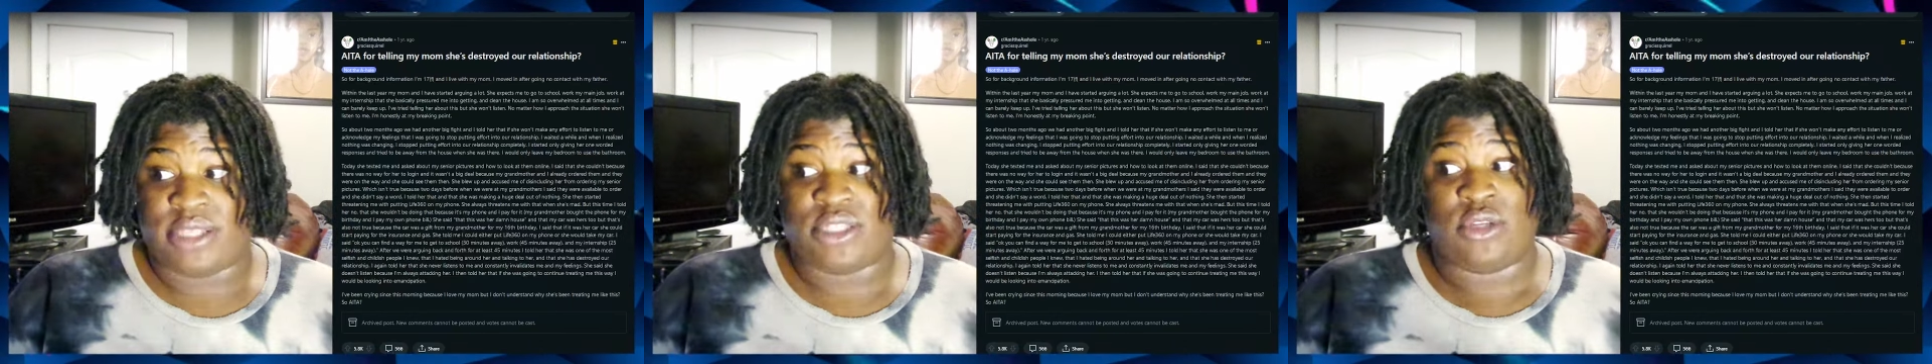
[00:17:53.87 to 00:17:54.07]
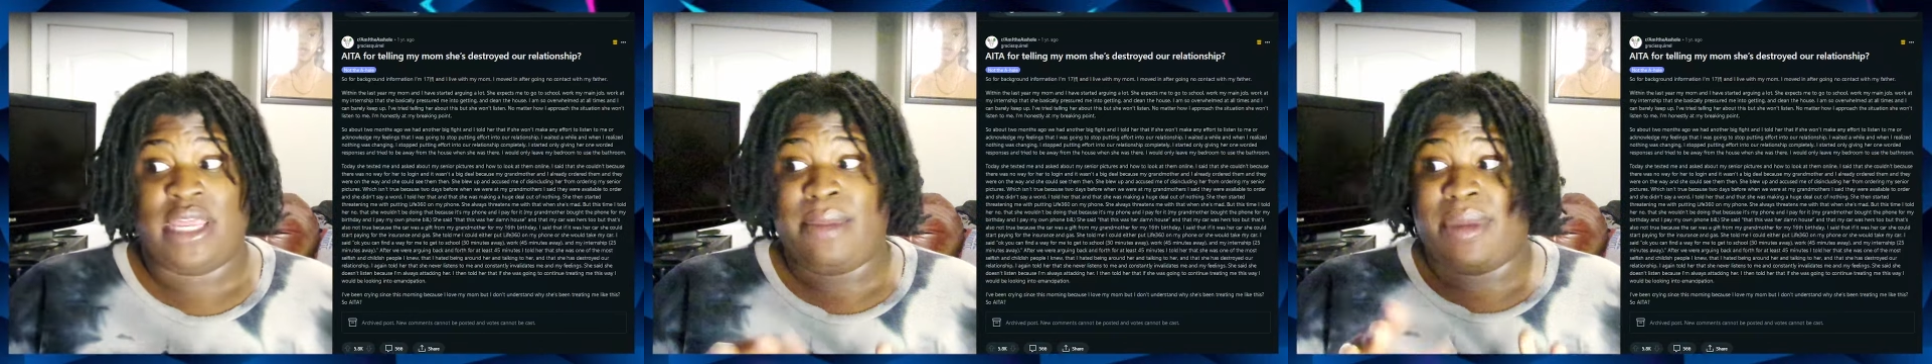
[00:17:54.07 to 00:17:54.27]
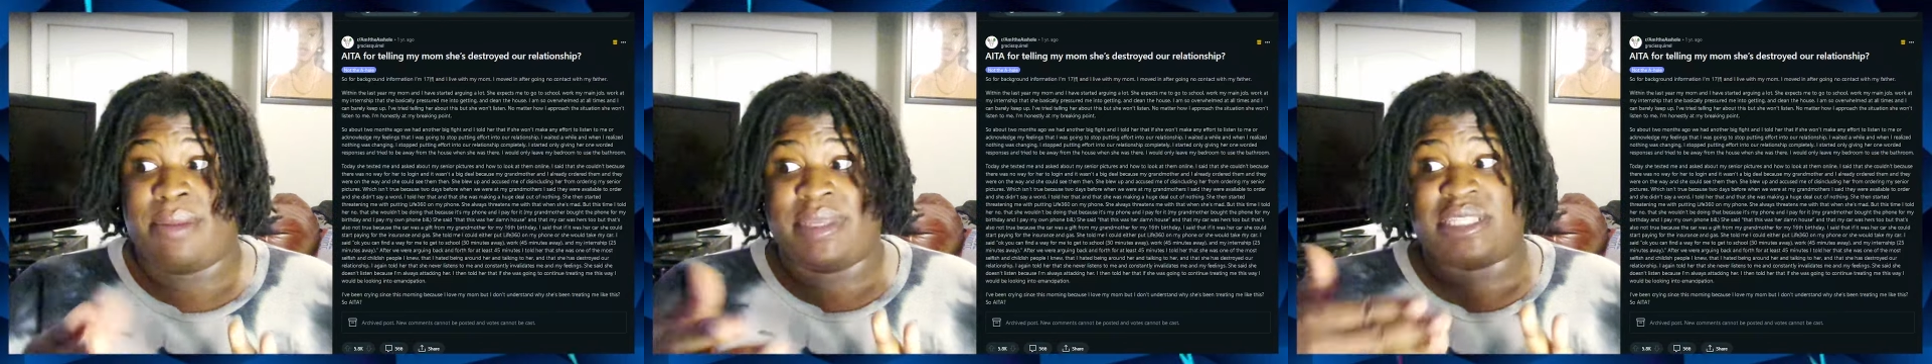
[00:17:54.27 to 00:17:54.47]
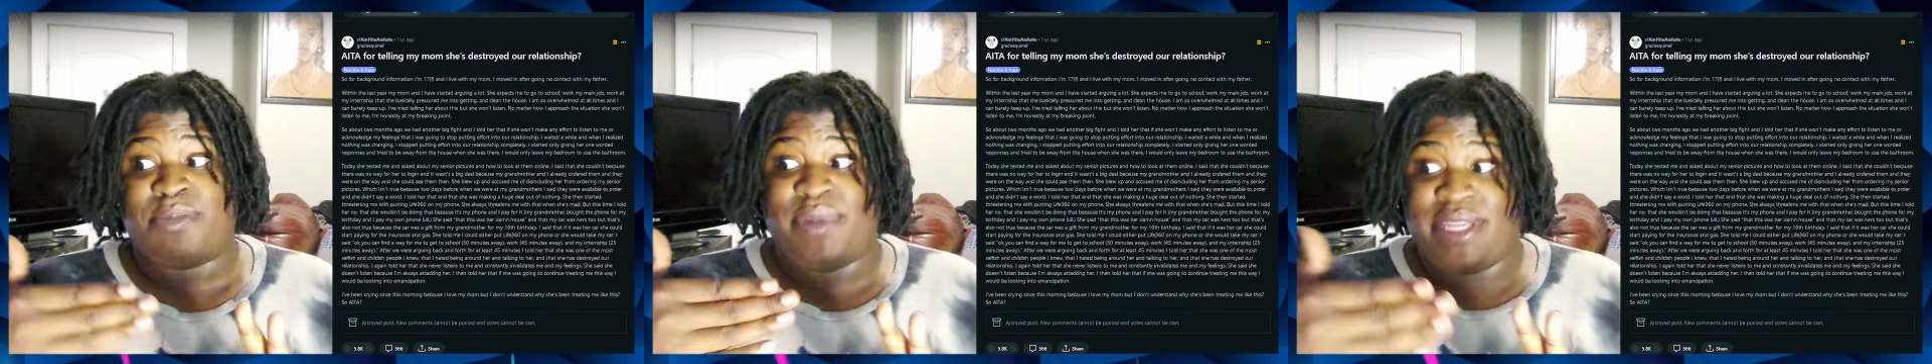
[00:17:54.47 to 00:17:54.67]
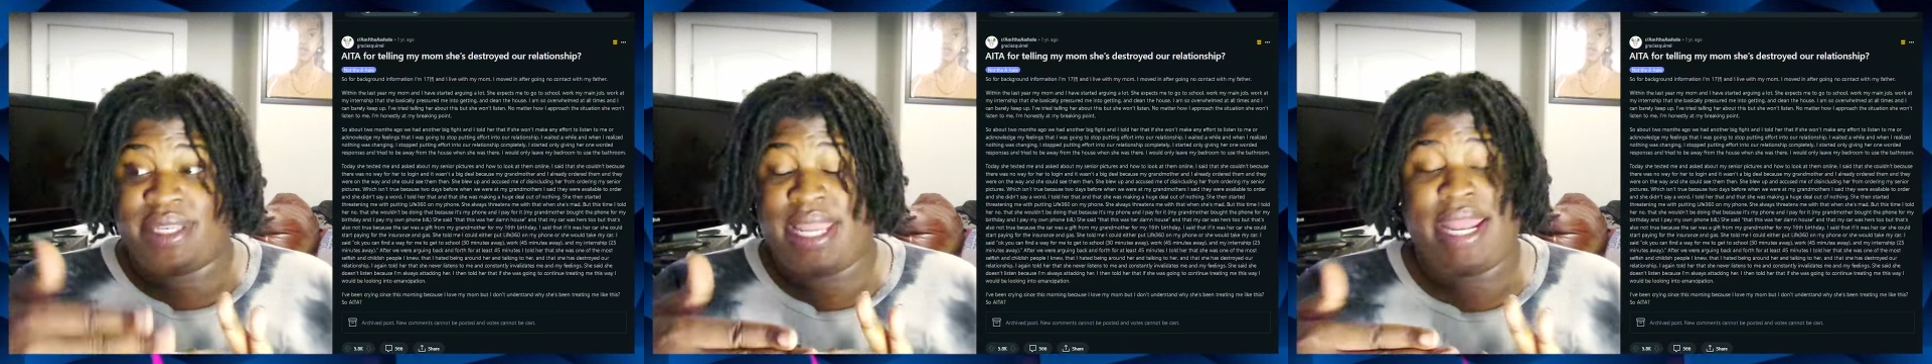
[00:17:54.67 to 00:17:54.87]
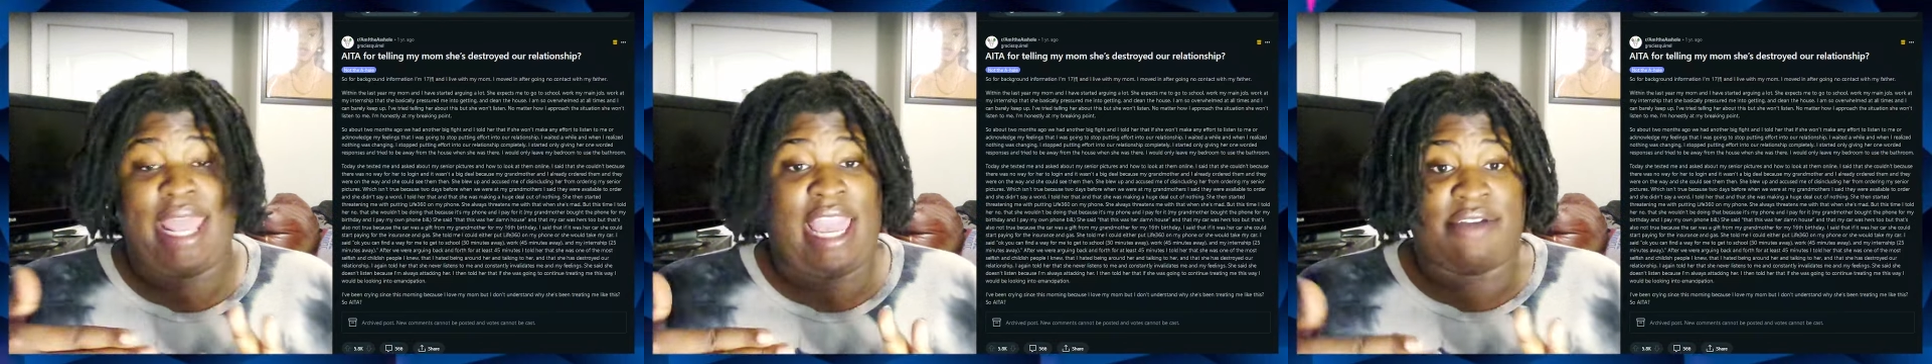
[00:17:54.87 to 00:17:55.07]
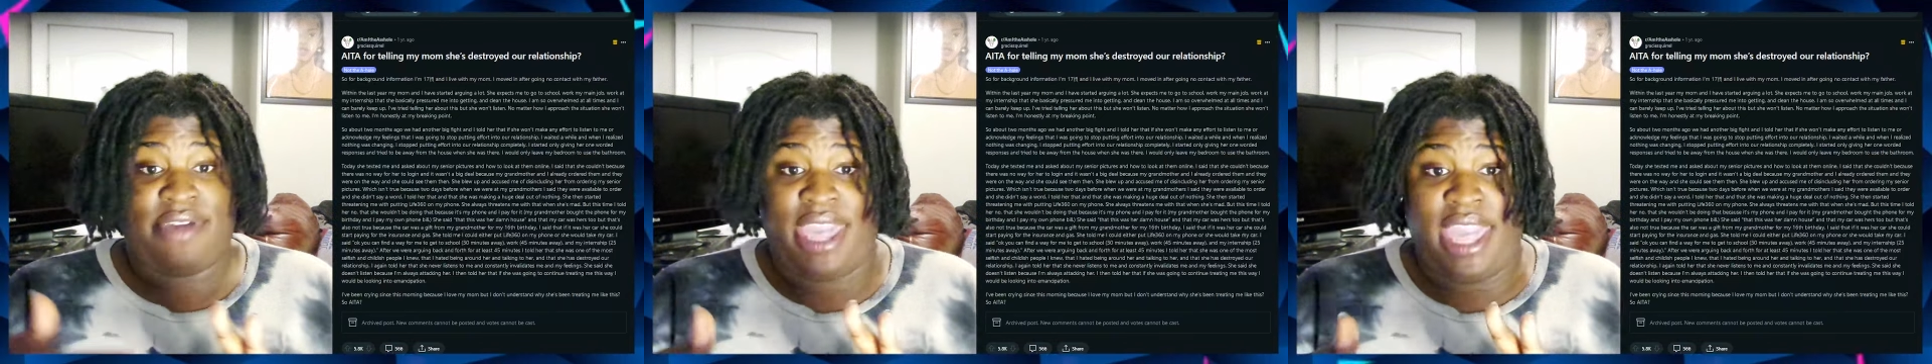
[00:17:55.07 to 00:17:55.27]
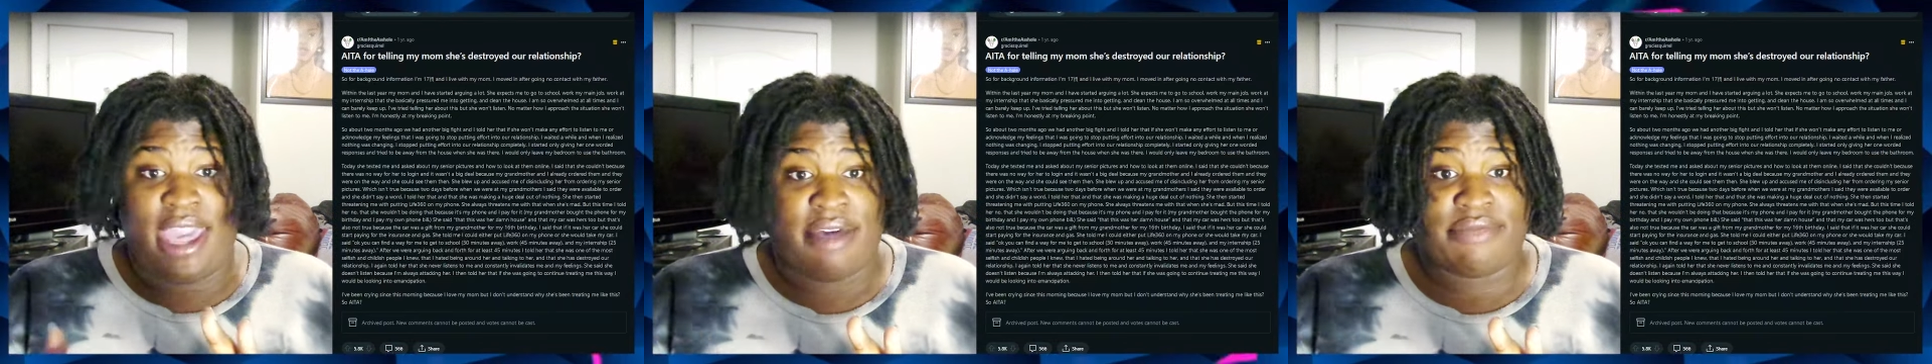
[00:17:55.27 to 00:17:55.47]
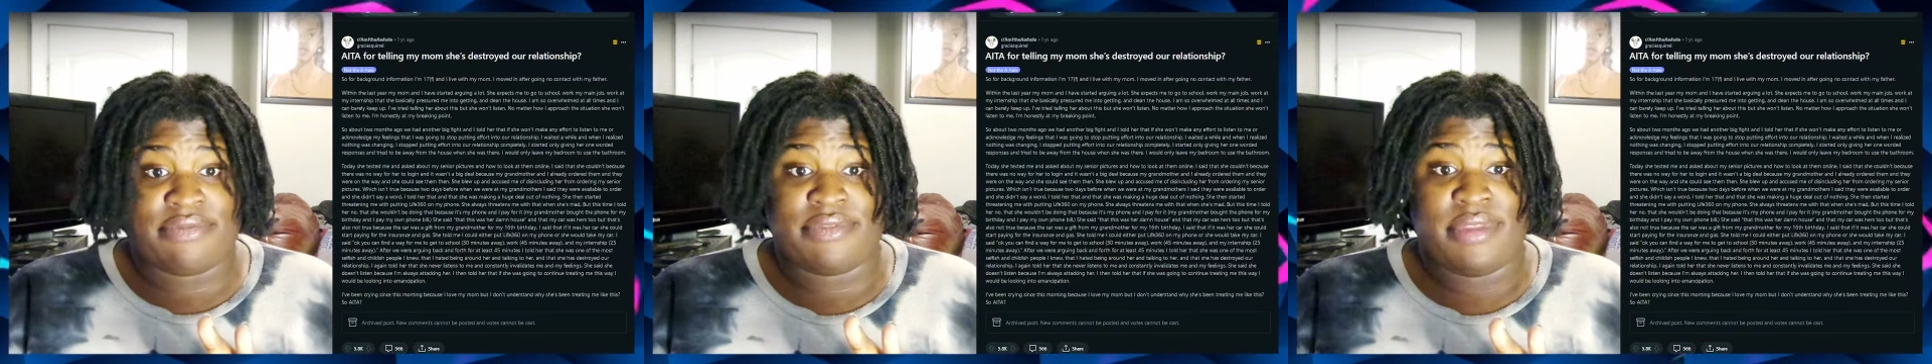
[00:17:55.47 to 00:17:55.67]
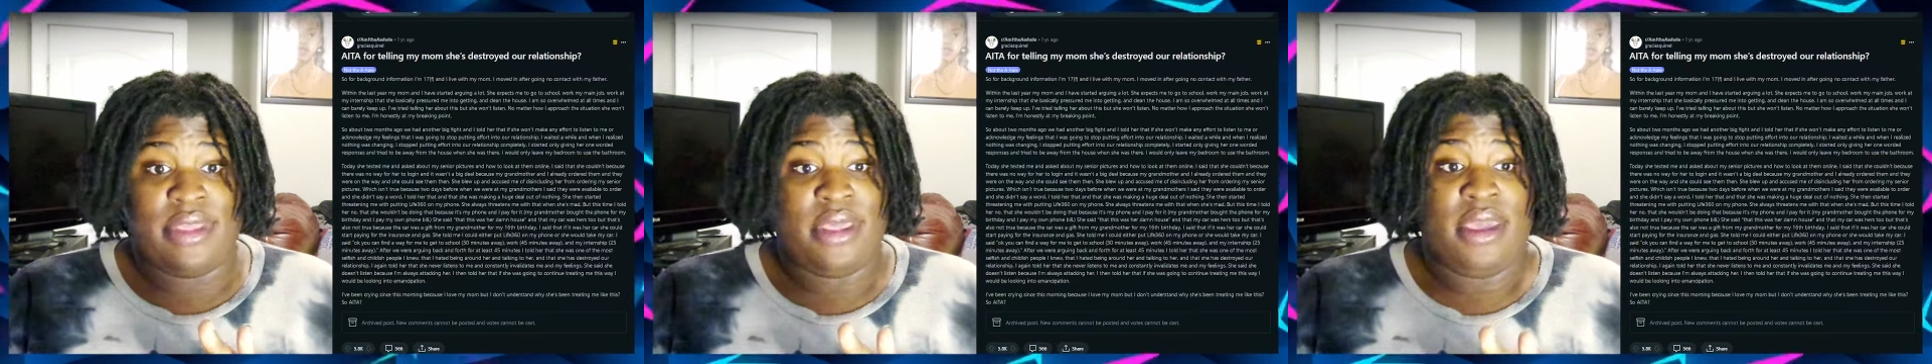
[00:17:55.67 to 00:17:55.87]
so they better be splitting that half-half.